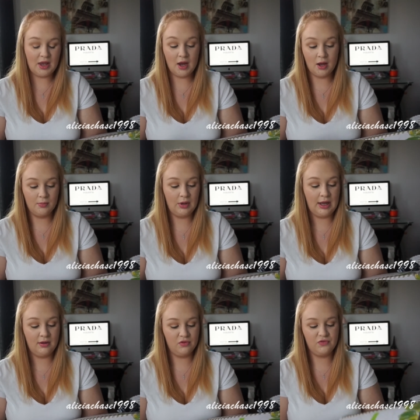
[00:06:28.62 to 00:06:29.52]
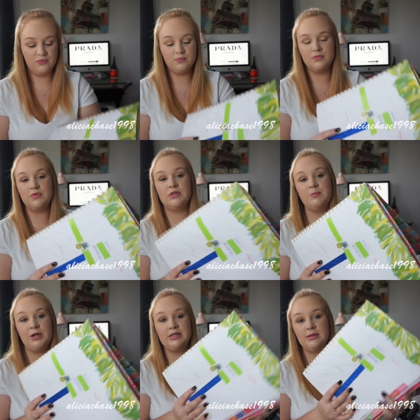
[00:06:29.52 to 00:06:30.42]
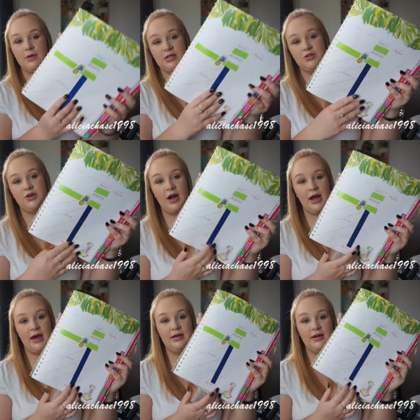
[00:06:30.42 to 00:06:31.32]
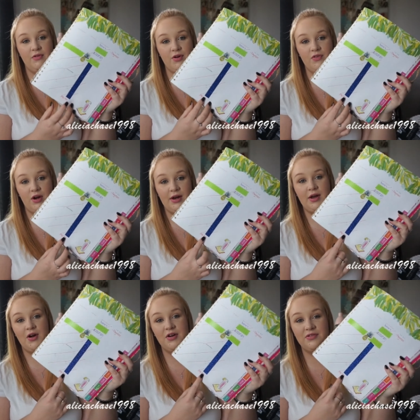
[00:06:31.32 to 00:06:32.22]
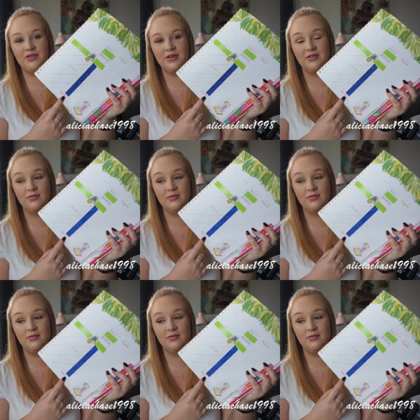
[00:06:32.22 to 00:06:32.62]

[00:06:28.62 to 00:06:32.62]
And spring semester I had every Friday off,